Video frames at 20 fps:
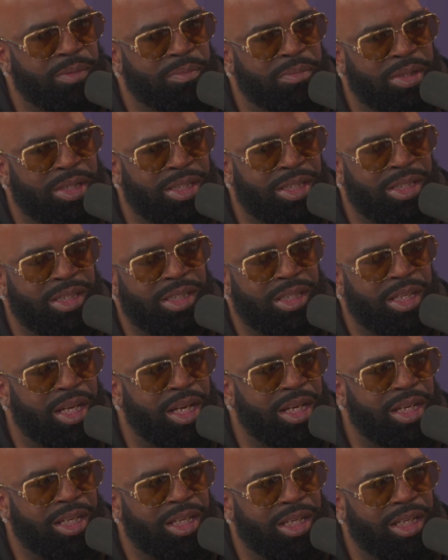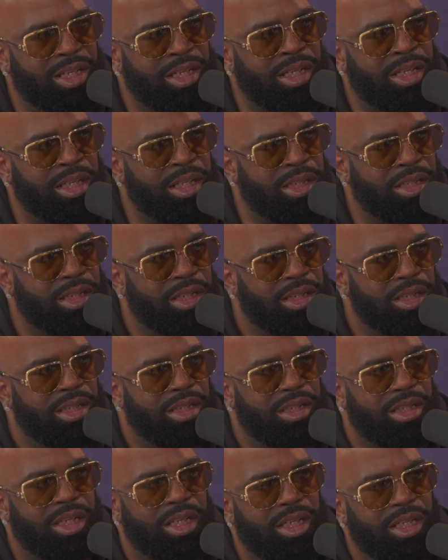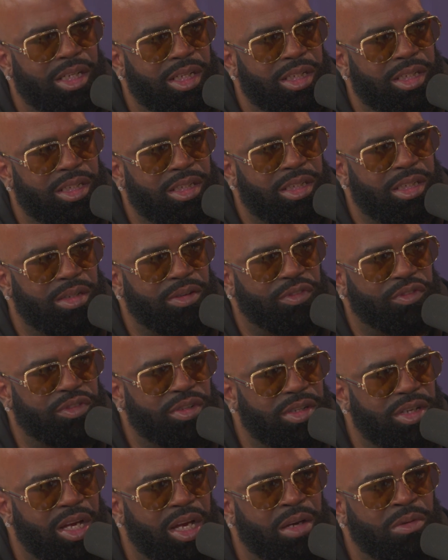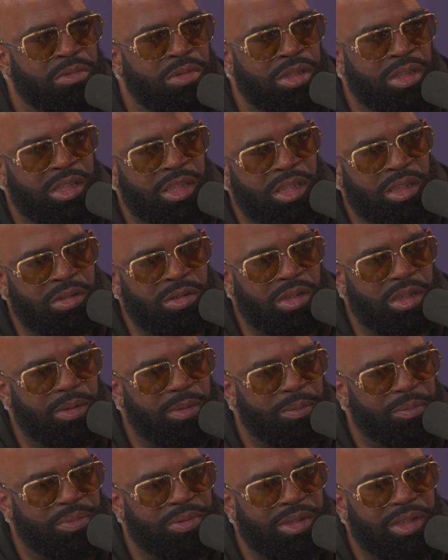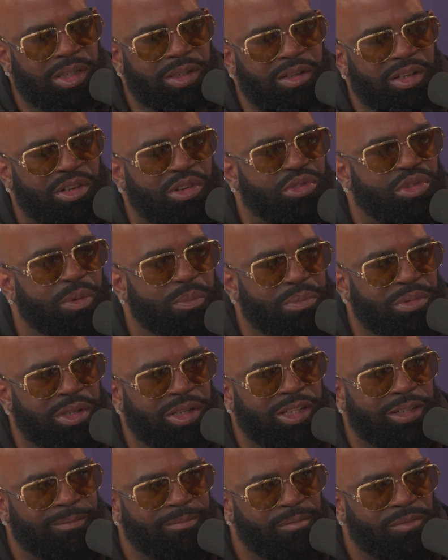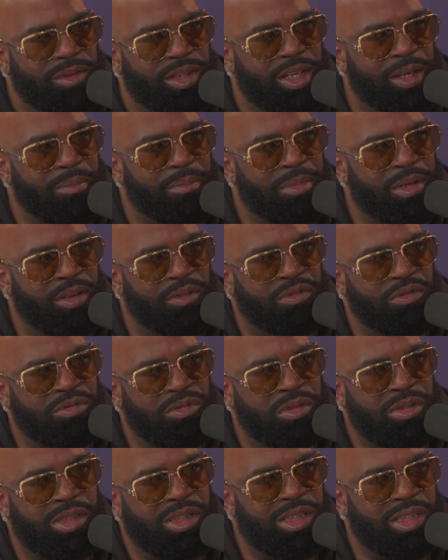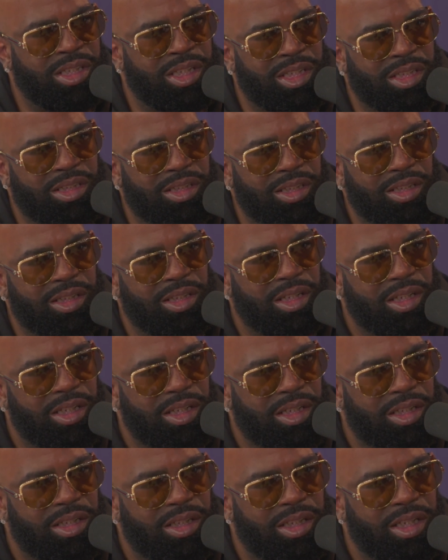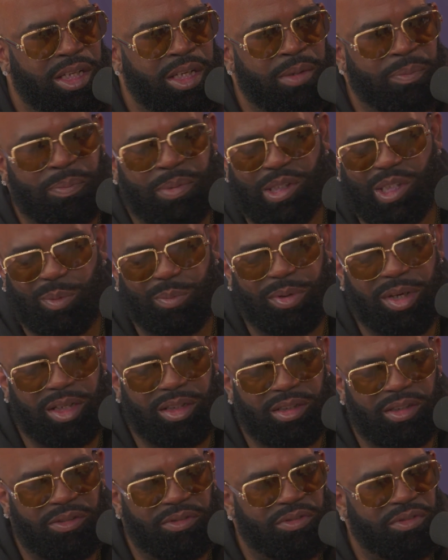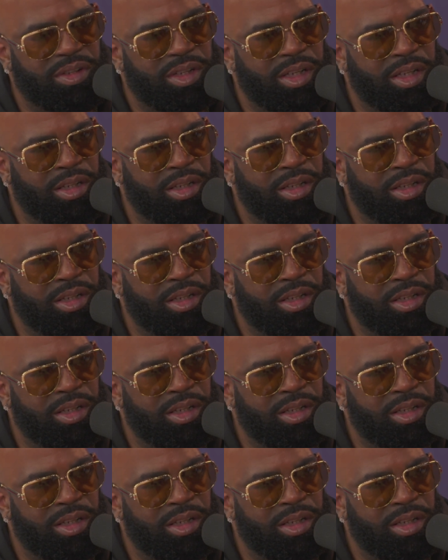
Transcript: business etiquette in getting into the field? How was he going to put Crippin' and being from Rolling 60 in perspective